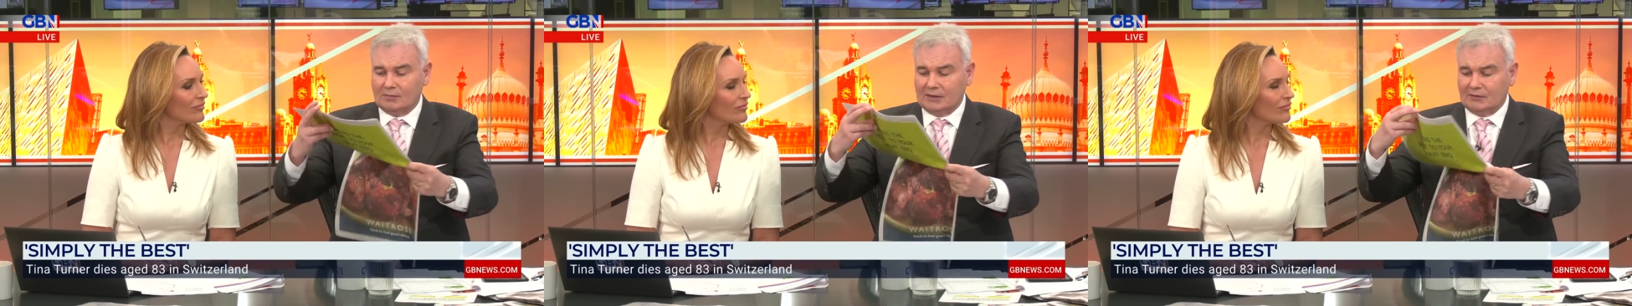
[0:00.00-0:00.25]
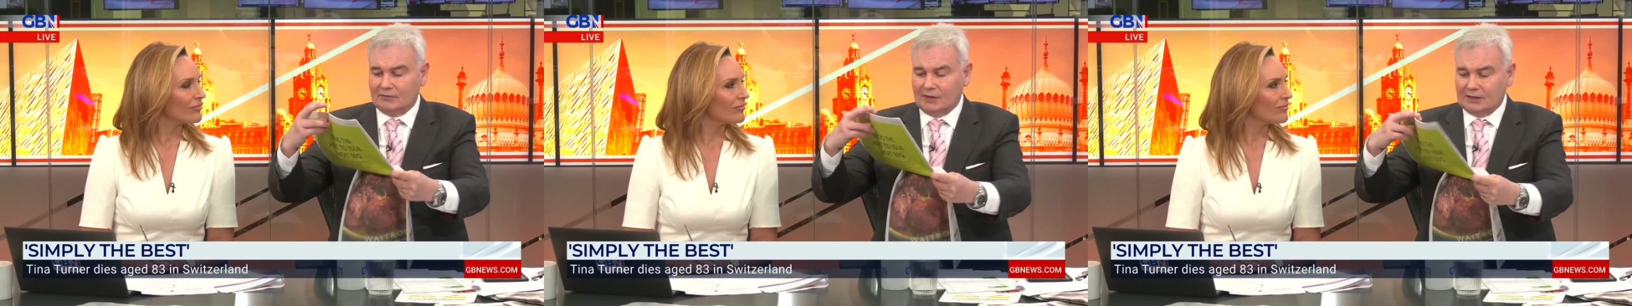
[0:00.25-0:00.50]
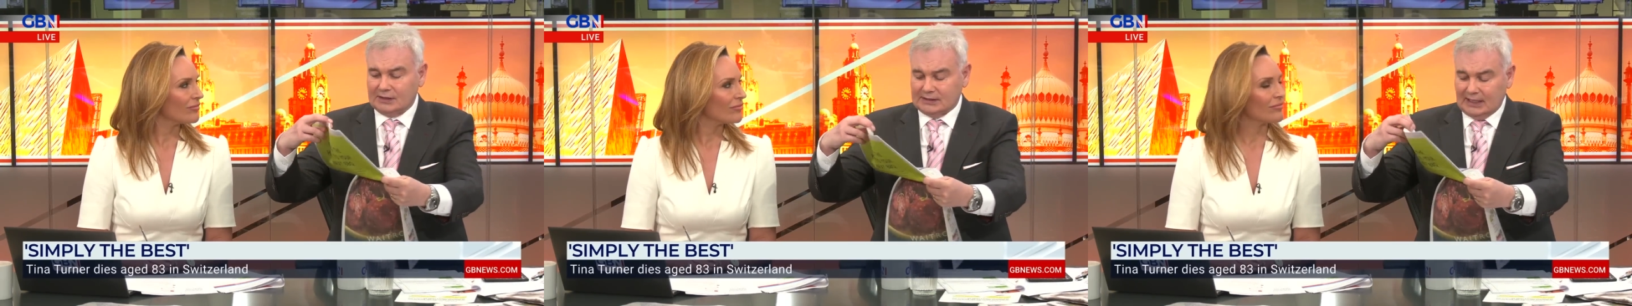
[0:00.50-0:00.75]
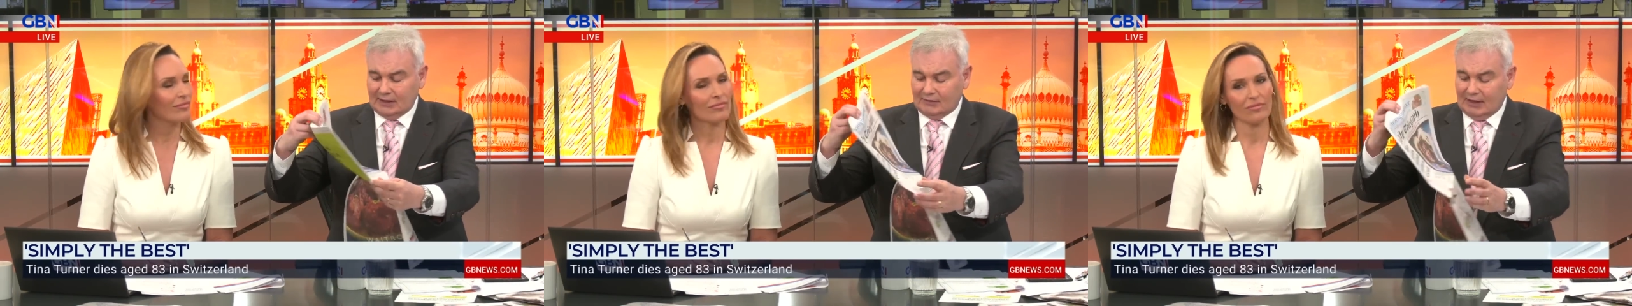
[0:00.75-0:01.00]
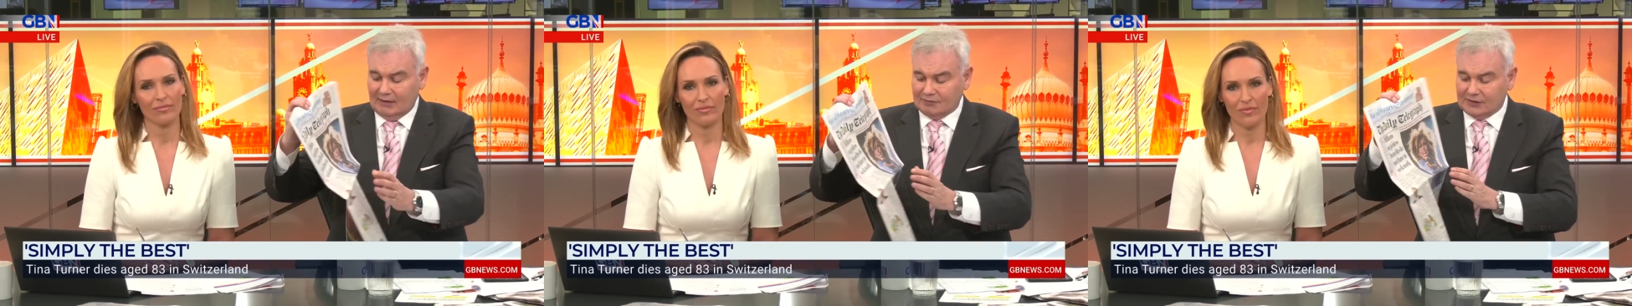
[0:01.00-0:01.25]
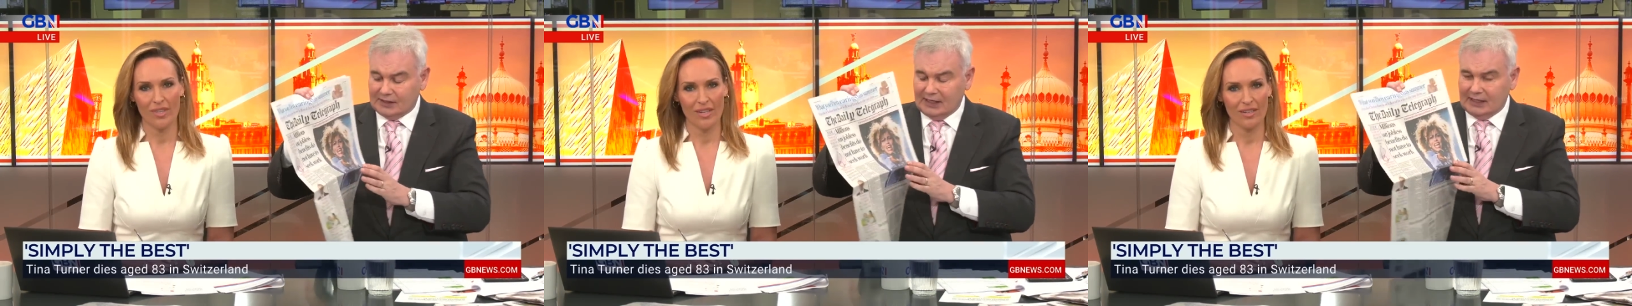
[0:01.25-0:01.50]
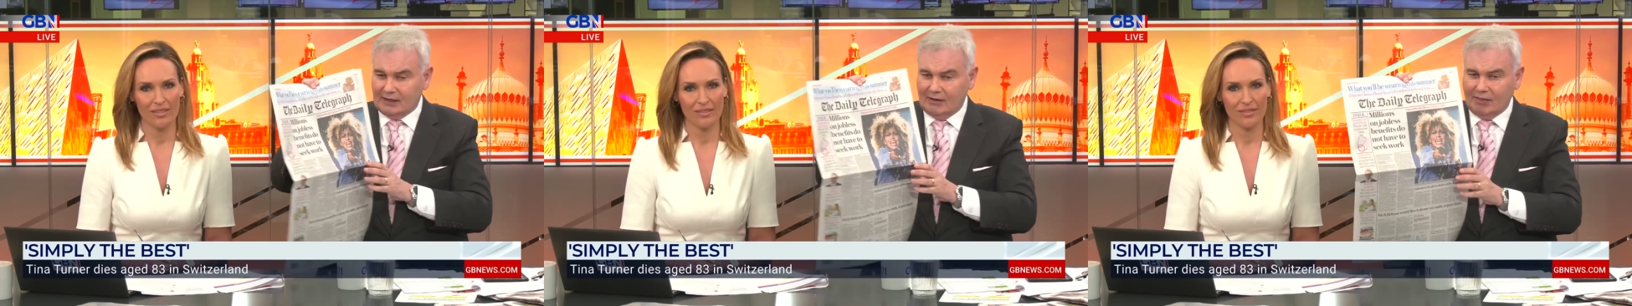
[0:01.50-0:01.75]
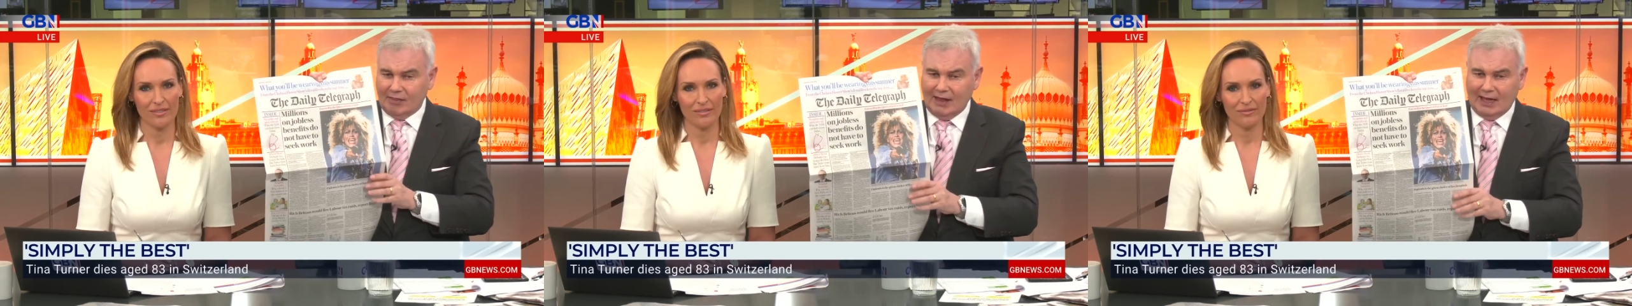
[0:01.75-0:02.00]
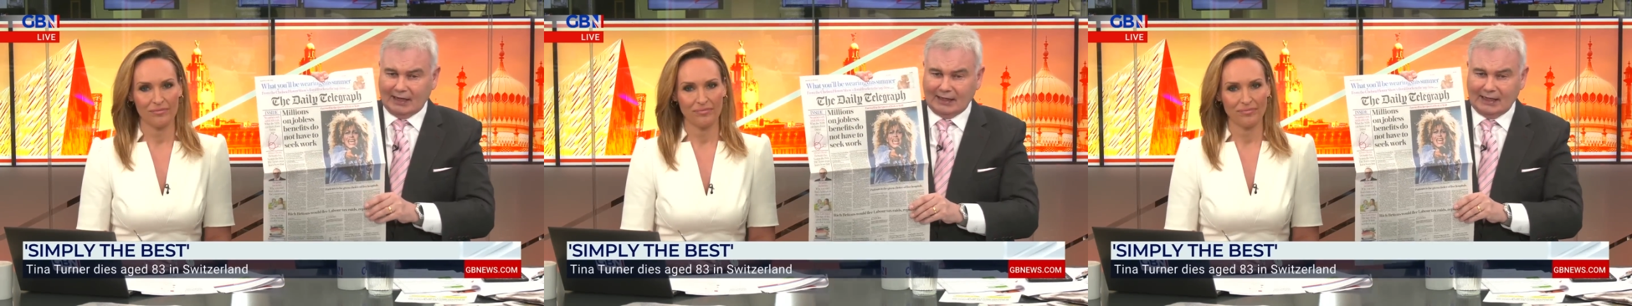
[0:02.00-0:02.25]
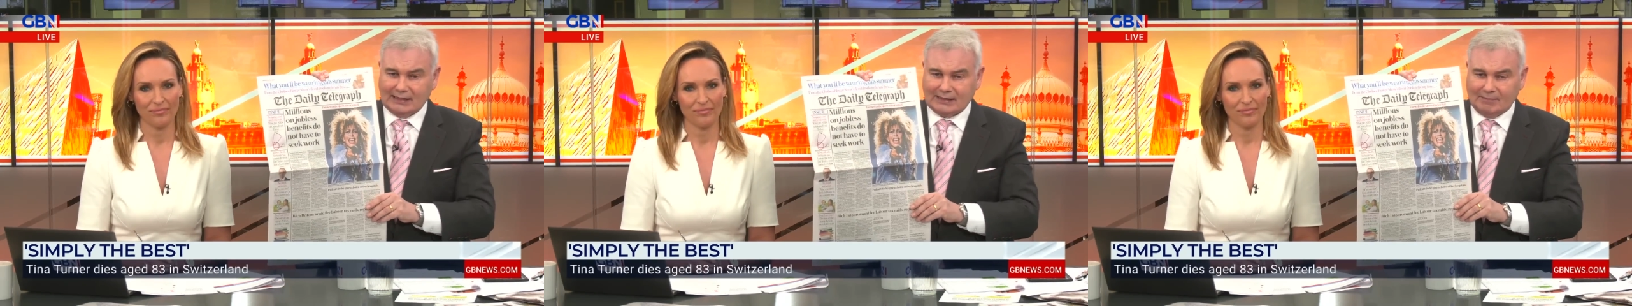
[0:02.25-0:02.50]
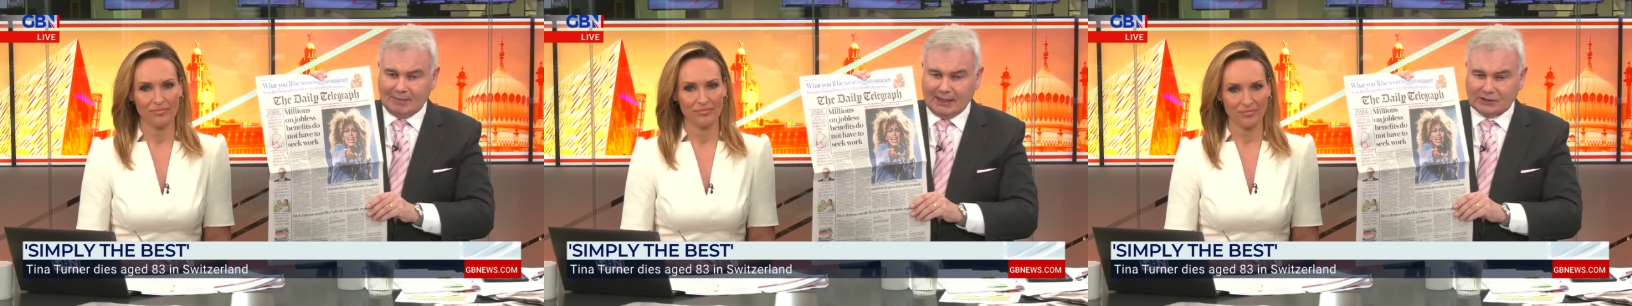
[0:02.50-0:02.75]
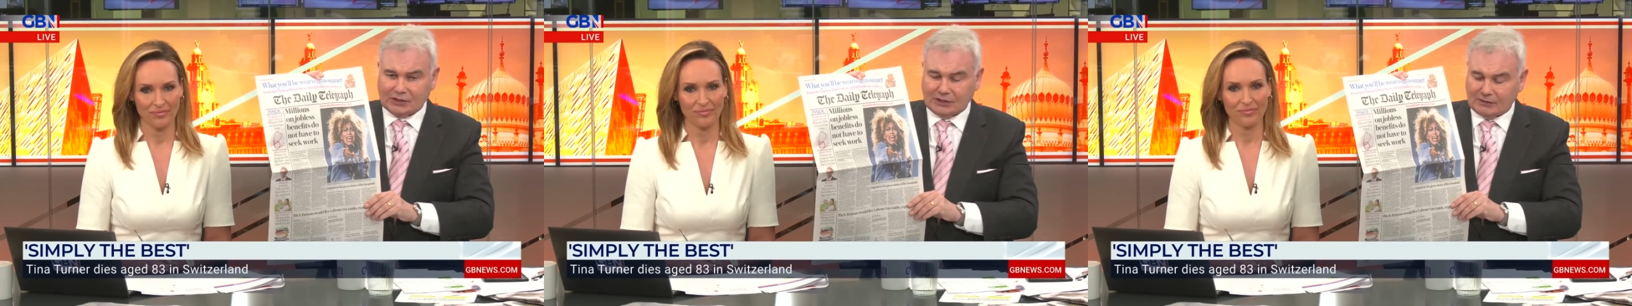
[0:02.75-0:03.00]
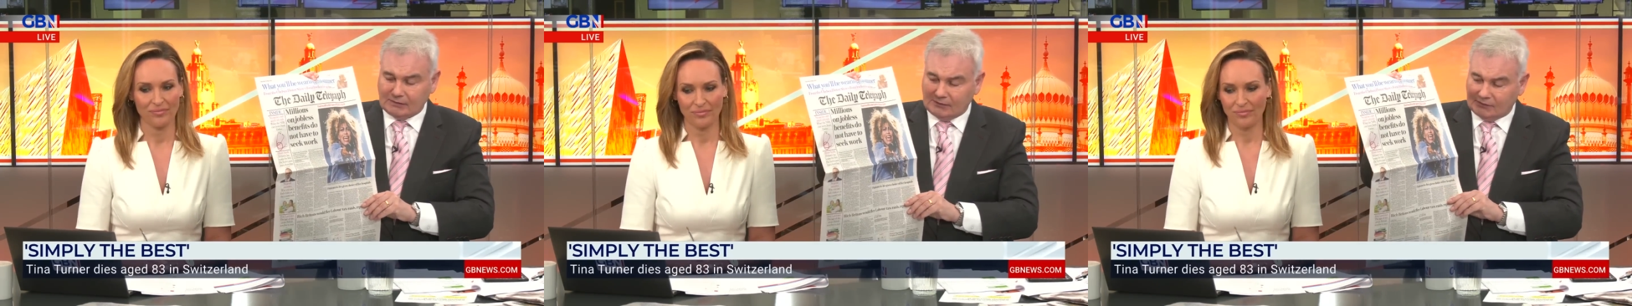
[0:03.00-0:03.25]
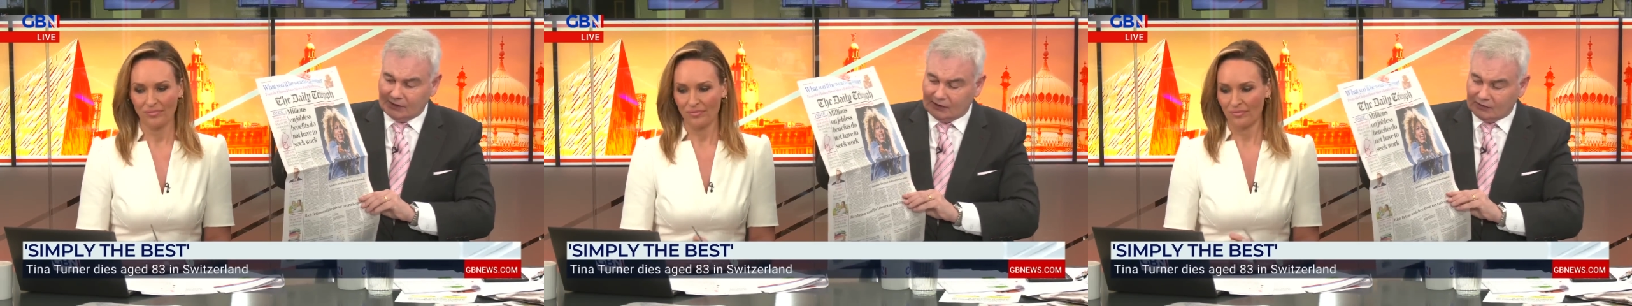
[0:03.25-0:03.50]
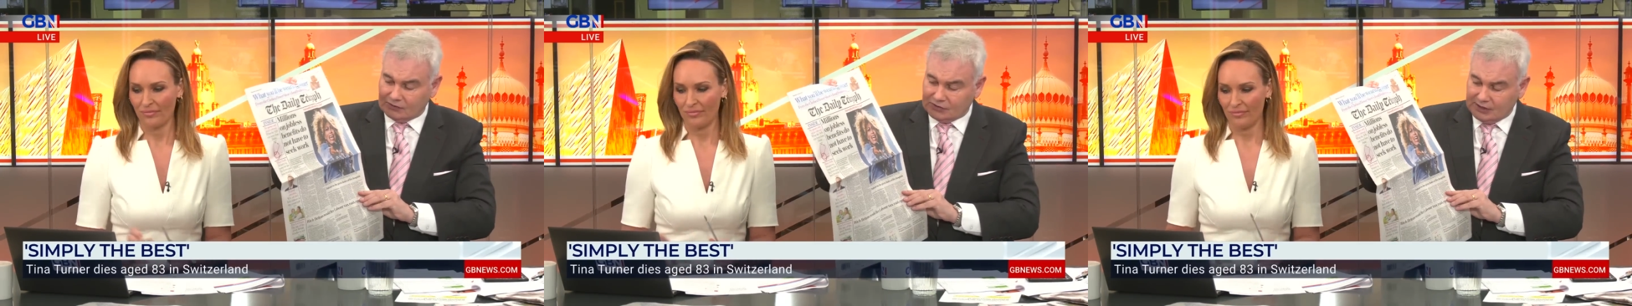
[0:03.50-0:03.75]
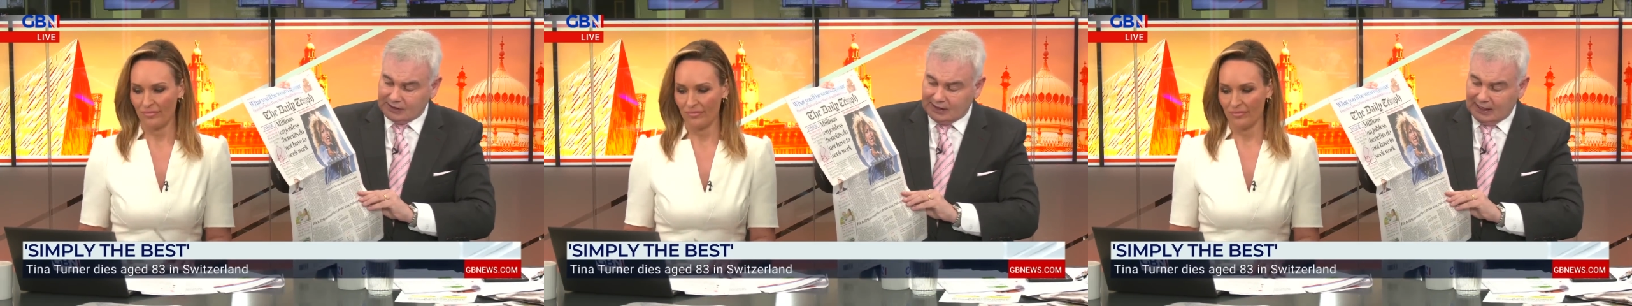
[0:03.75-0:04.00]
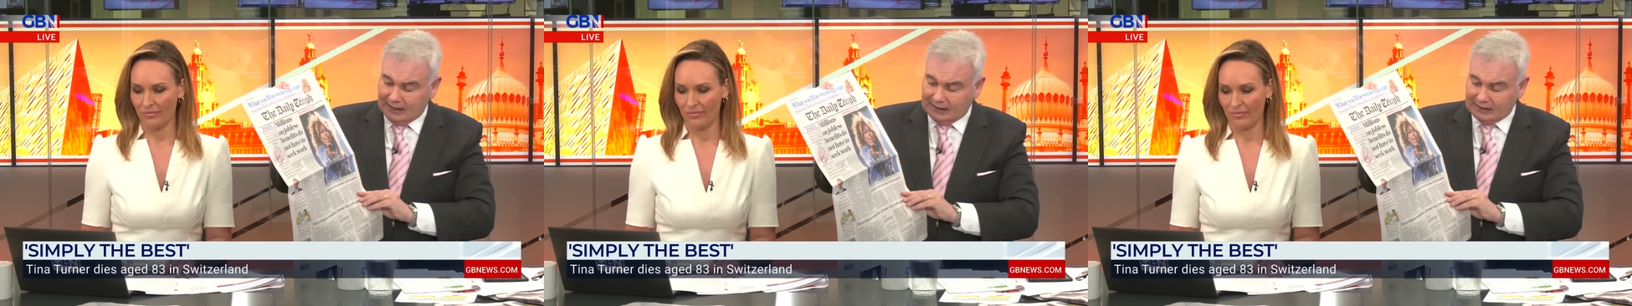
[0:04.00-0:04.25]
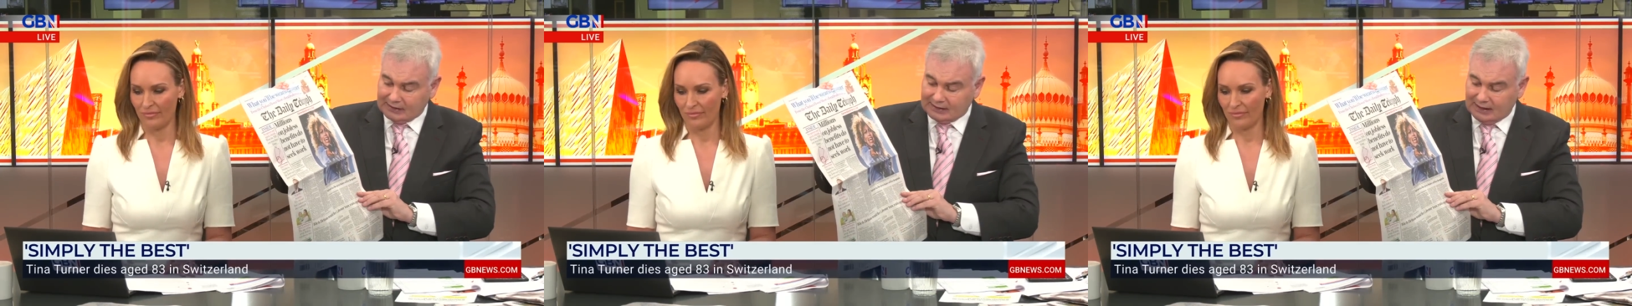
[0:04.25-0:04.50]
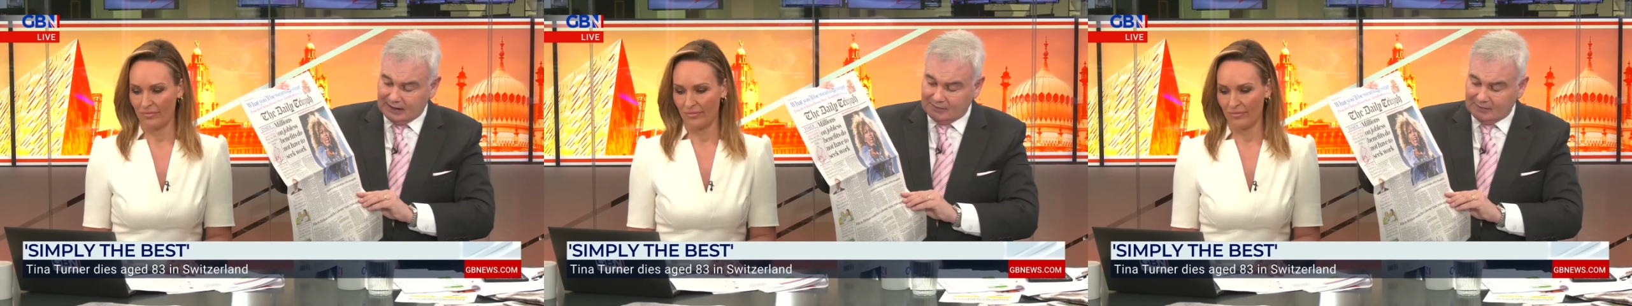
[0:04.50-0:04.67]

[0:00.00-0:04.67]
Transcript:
Speaker 1: I mean, the front of the Telegraph today, now that is a picture, if you could see that. It's a,